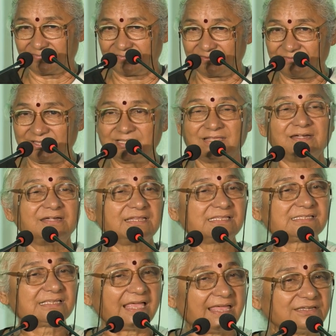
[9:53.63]
whether it
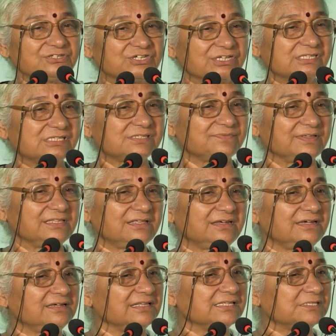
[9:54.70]
is Ganges, whether
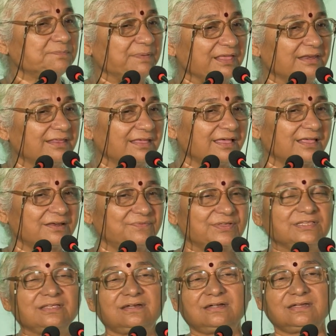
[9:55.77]
it is Periyar,
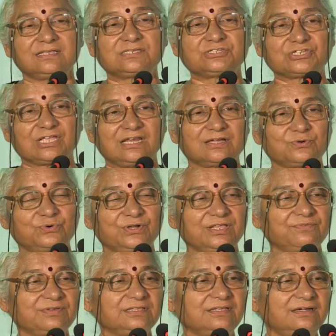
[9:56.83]
whether it is
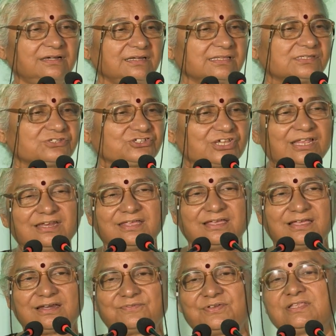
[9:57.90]
Chalakudi, whether it is
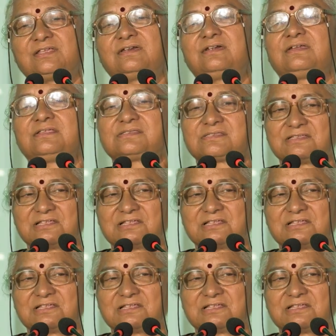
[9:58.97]
Chaliyar, whether it is